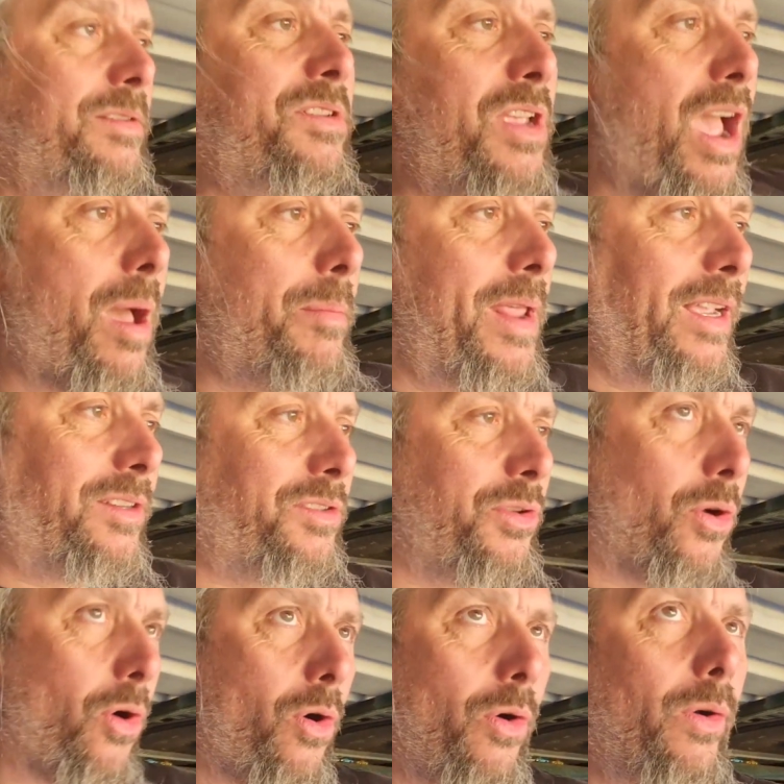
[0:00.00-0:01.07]
the chap next
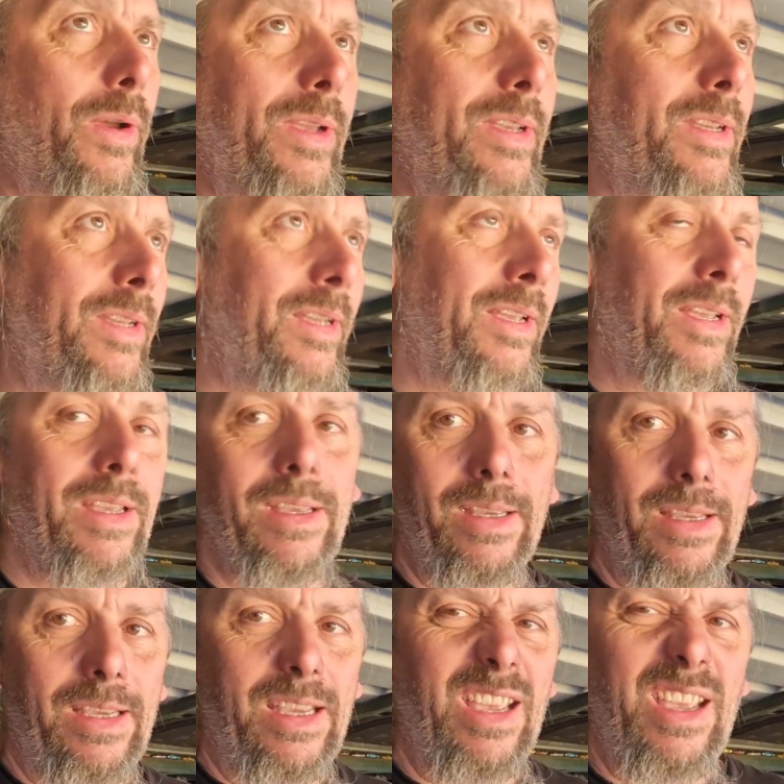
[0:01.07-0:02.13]
door,
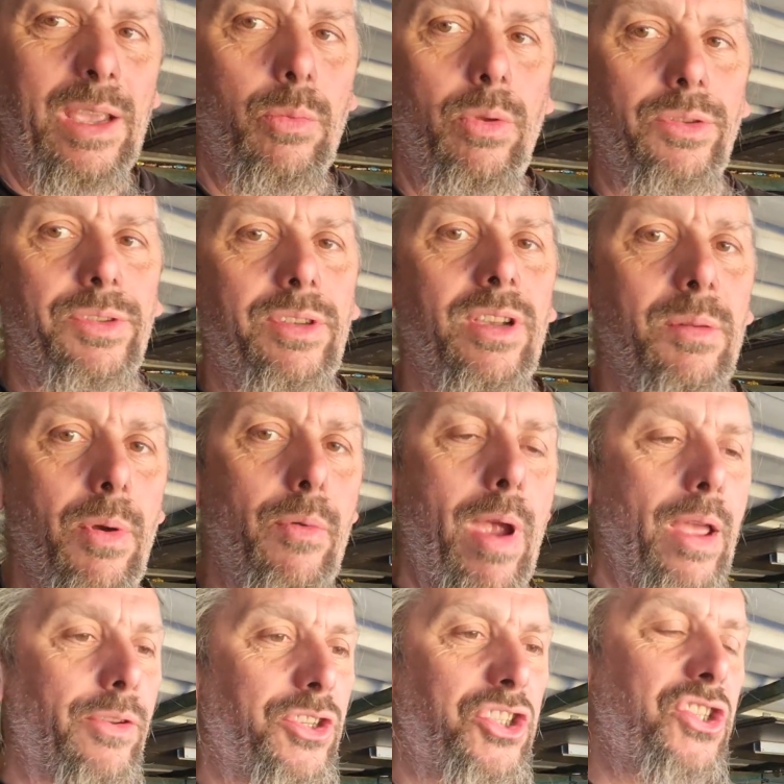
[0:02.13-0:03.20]
he wants to come
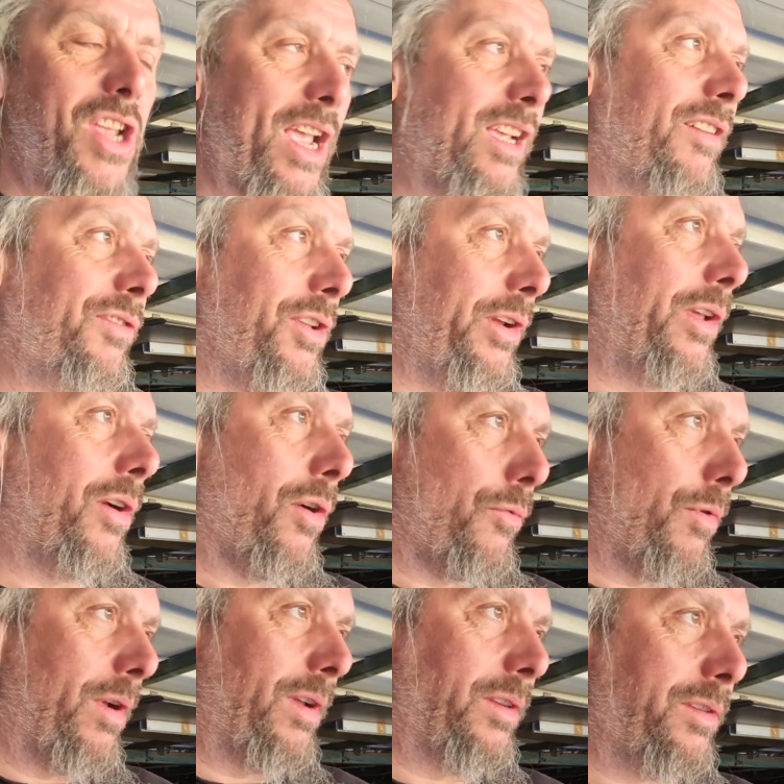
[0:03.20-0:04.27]
around and check I've done it all
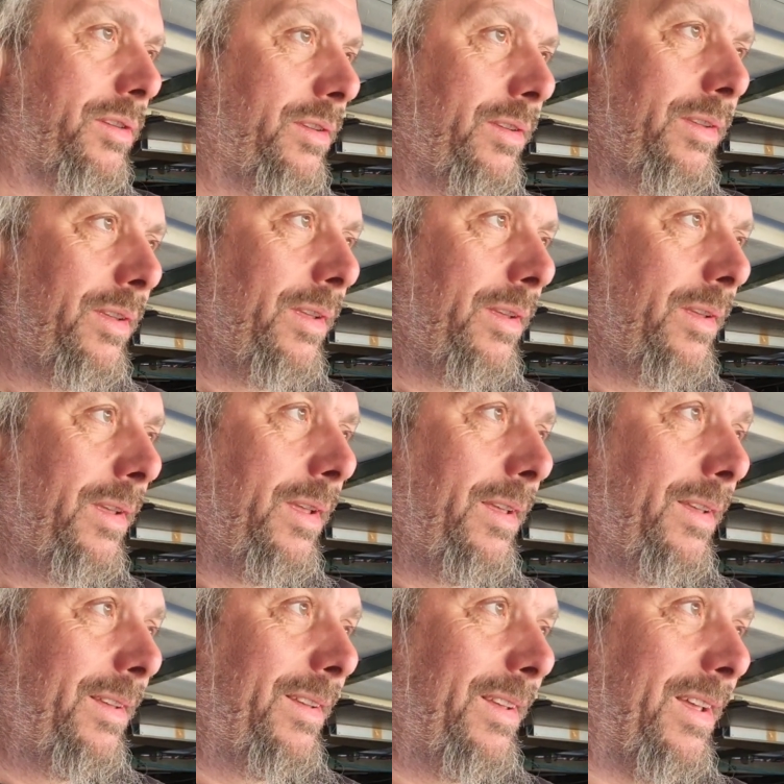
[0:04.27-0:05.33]
right.
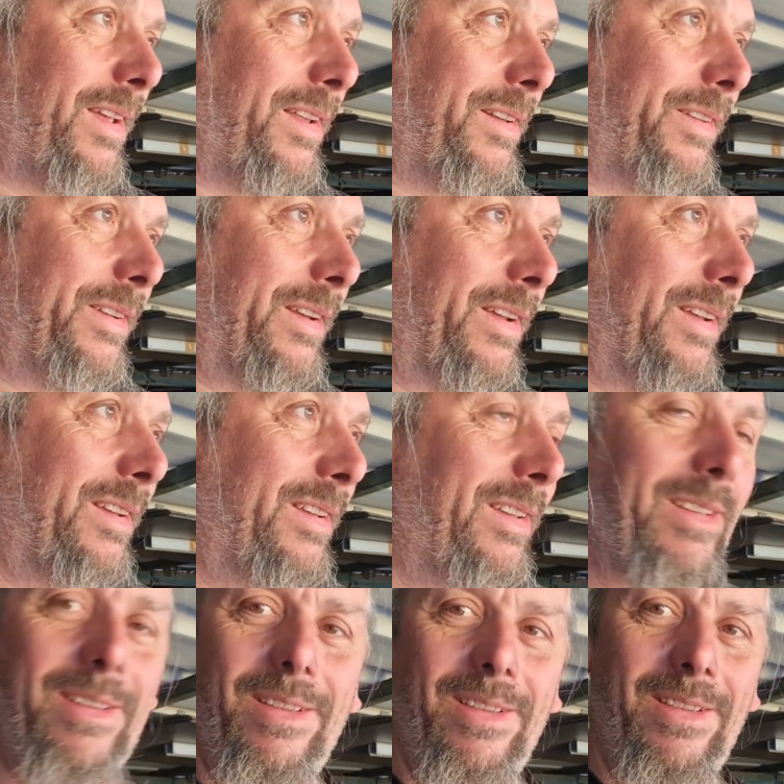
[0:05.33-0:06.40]
And uh,
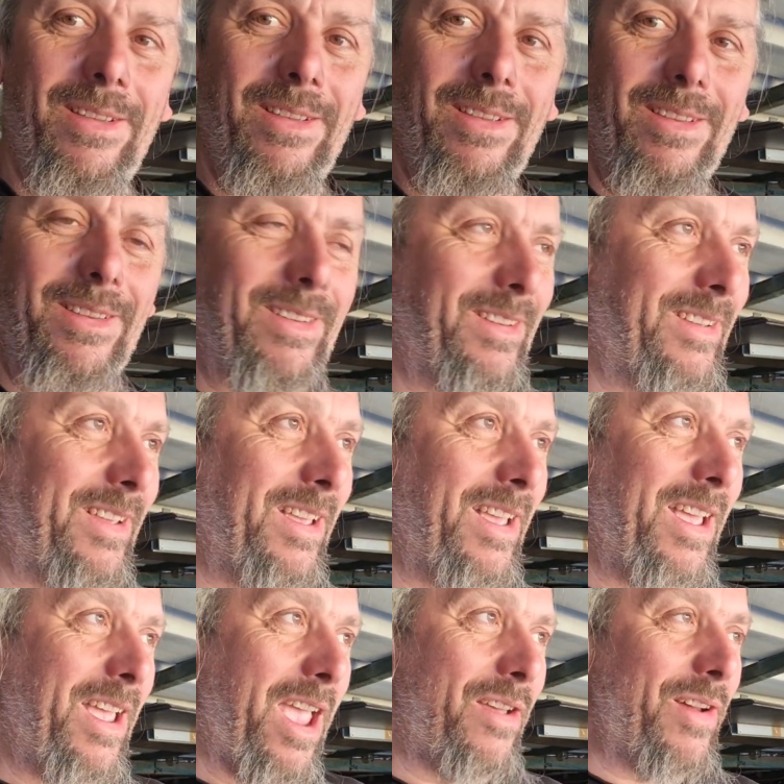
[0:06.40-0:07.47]

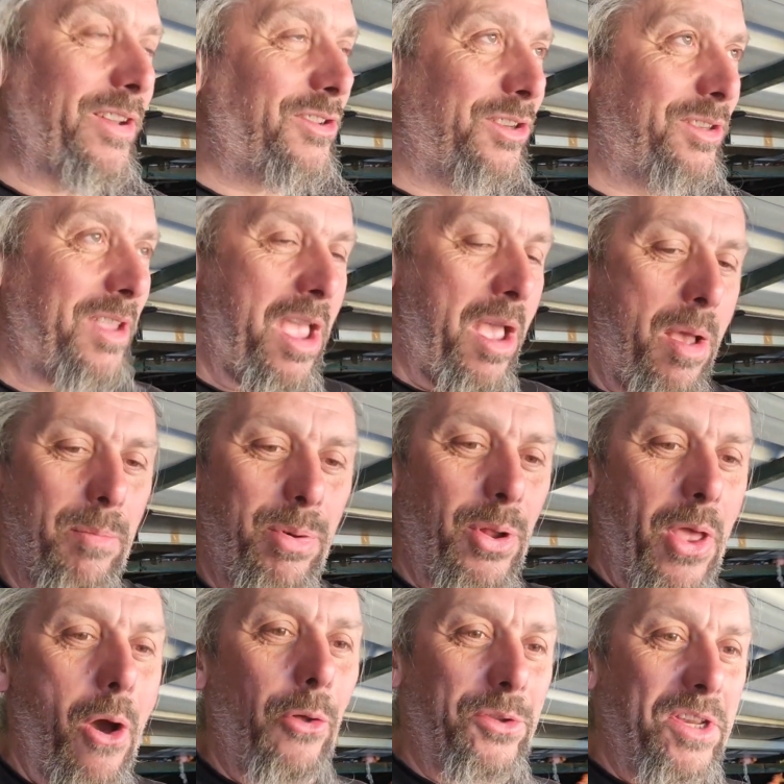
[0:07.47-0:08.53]
if I just
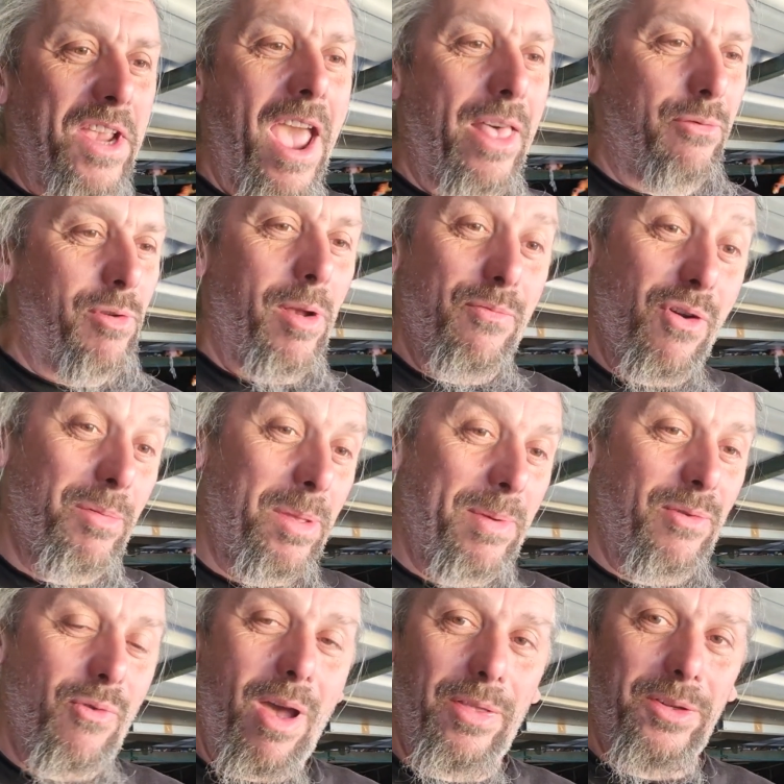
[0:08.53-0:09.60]
put it all together, he'll probably
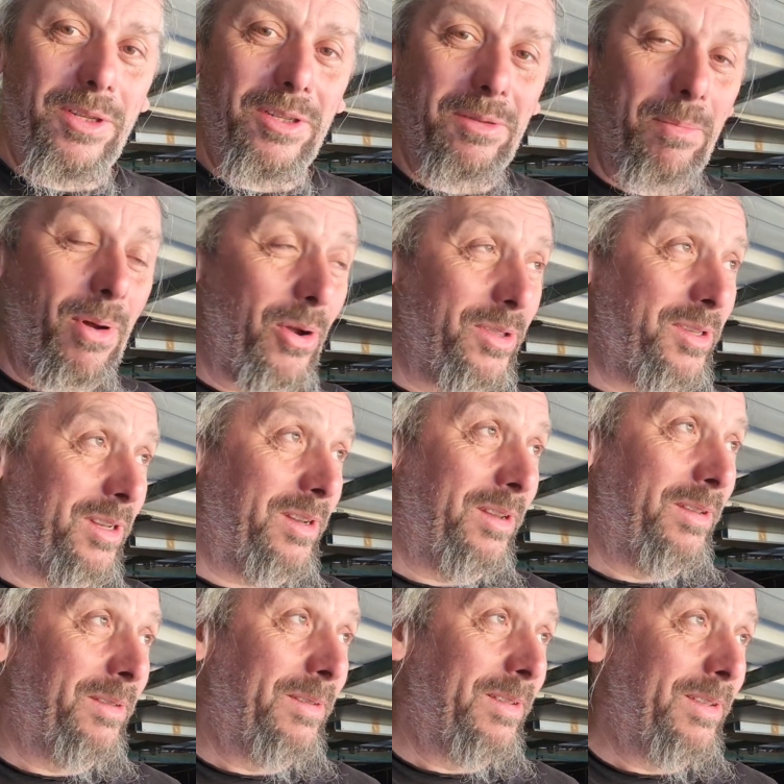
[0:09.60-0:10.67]
be rather disappointed.
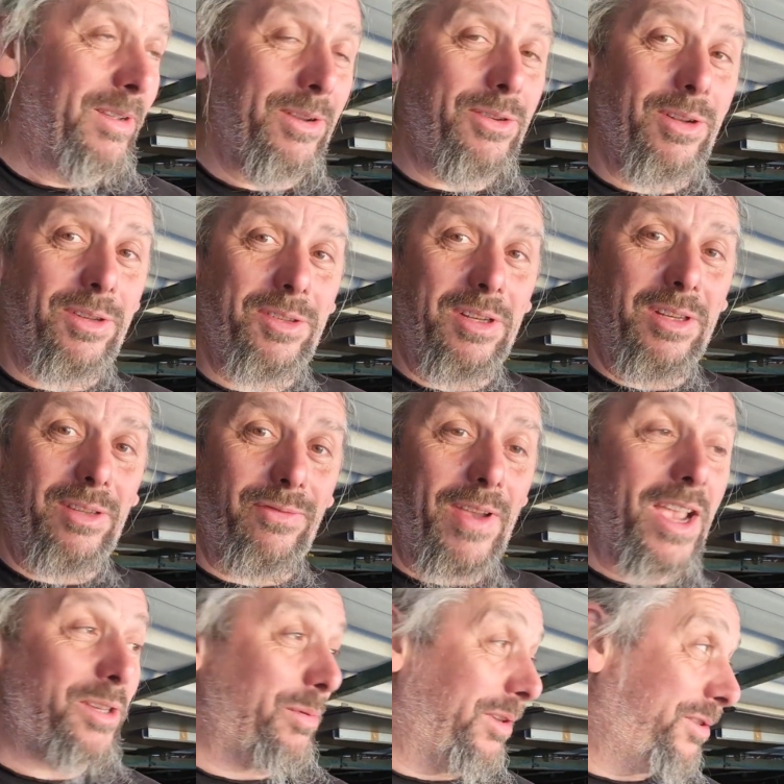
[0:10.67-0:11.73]
You should have seen his
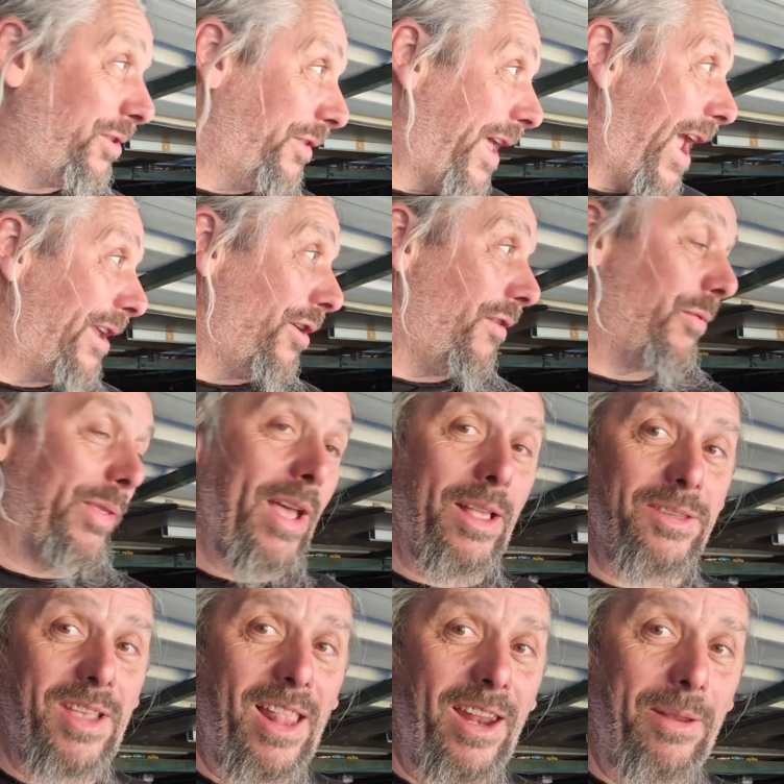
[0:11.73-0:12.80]
face when I took the head off
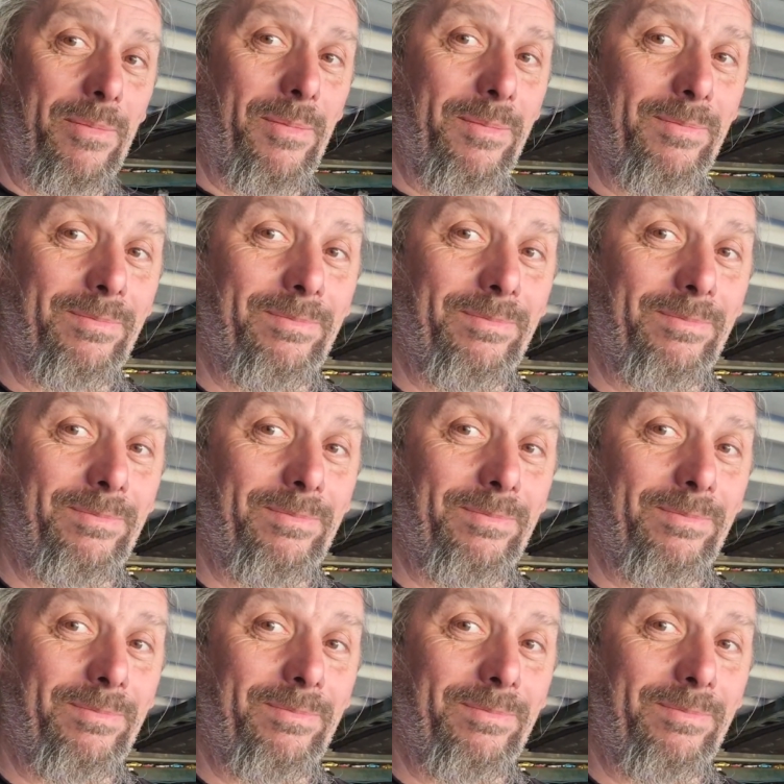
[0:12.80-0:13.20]
without telling him.